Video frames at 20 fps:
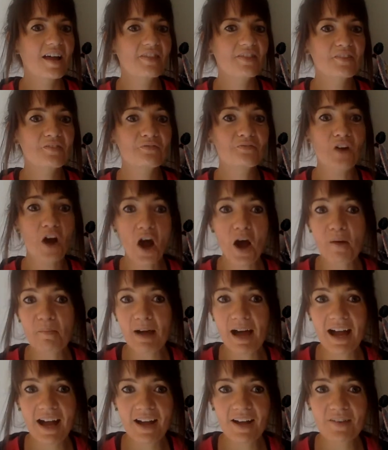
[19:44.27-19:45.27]
the
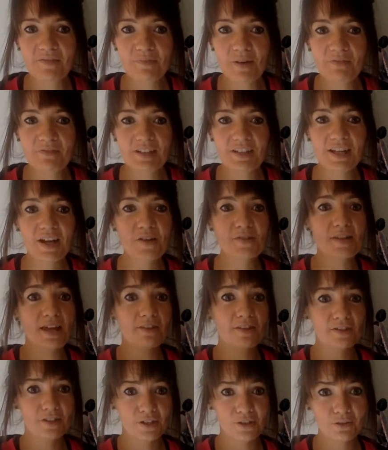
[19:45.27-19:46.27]
format of my videos, are
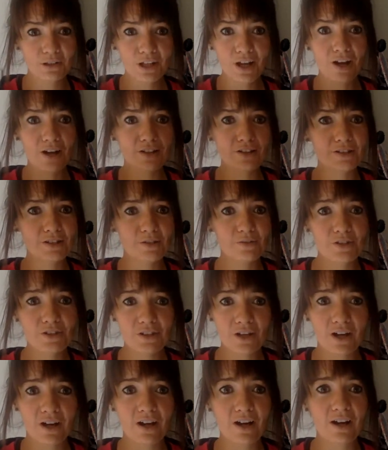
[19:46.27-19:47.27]
they too long, too
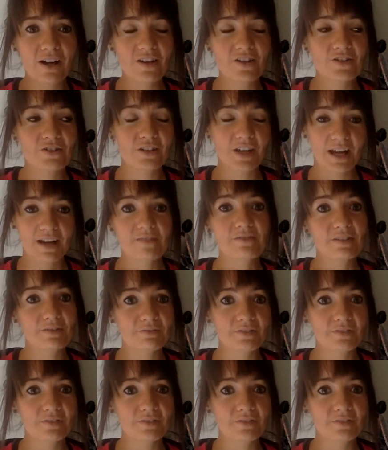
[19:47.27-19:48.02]
short, should I have